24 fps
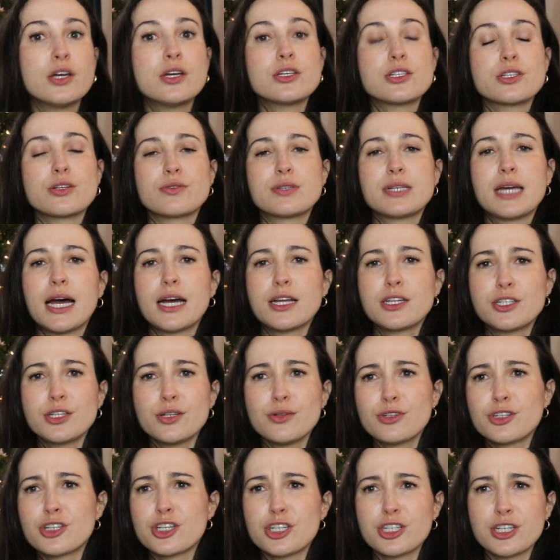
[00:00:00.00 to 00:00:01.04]
So
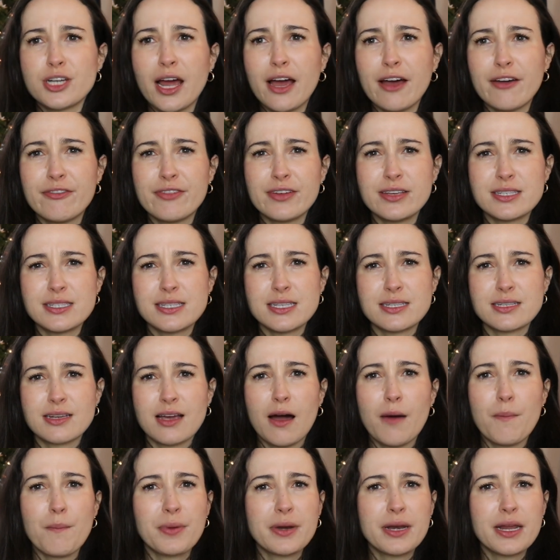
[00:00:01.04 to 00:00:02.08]
Tattooed Chef is this
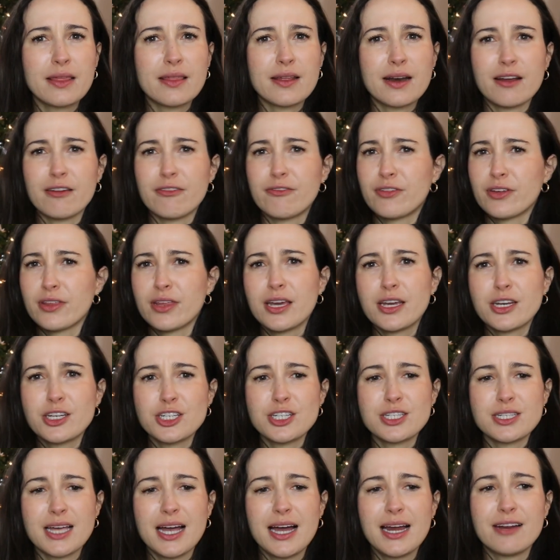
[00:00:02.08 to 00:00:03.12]
company that I feel like
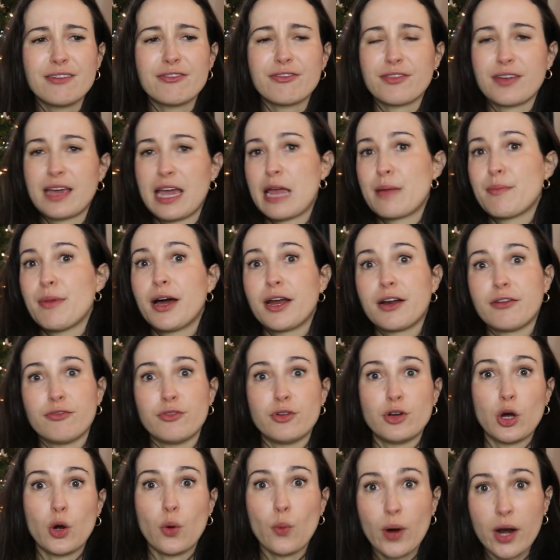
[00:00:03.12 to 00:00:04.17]
just kind of came out of
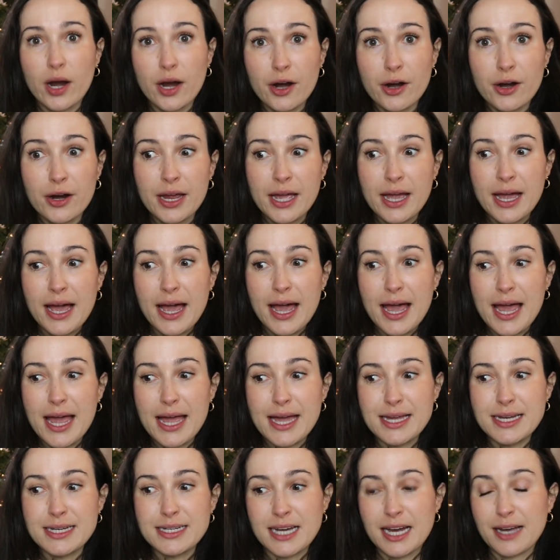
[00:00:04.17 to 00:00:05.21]
nowhere,
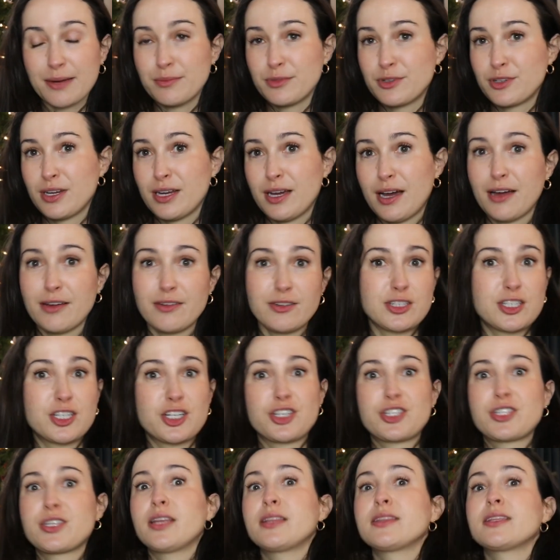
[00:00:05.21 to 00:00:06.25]
and I
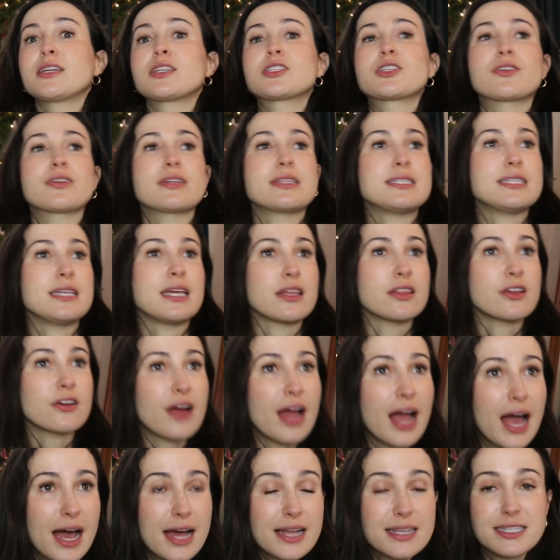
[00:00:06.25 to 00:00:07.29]
just suddenly started seeing their
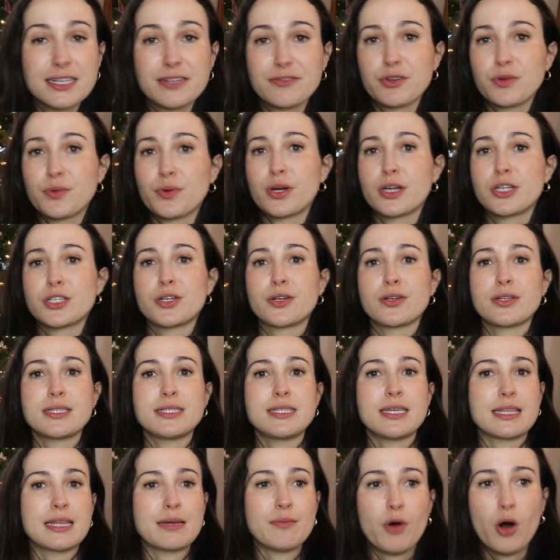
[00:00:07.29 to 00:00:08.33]
ads everywhere. I started
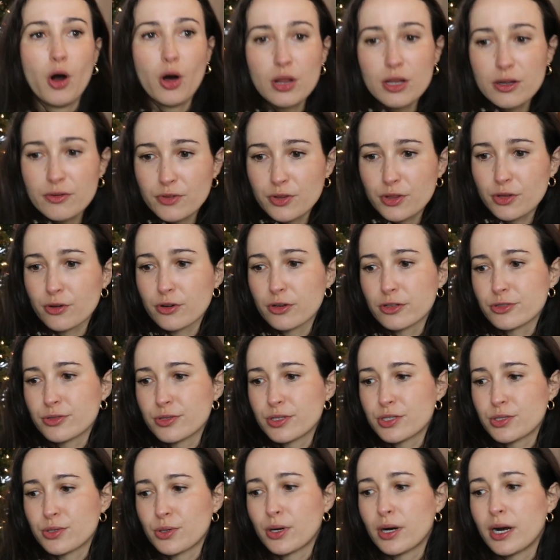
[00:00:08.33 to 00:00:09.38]
seeing them all over the grocery
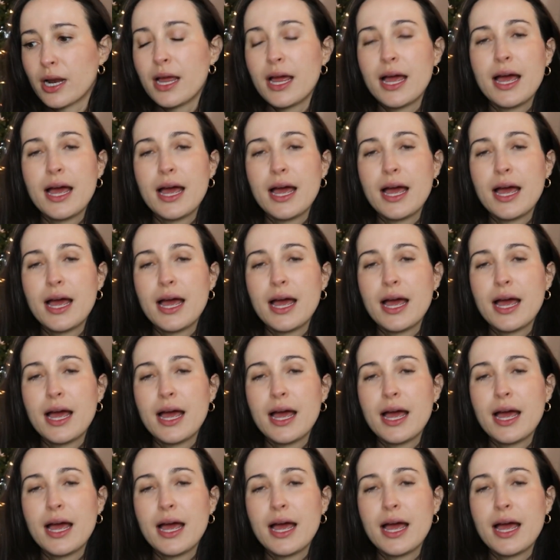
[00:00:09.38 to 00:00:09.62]
store.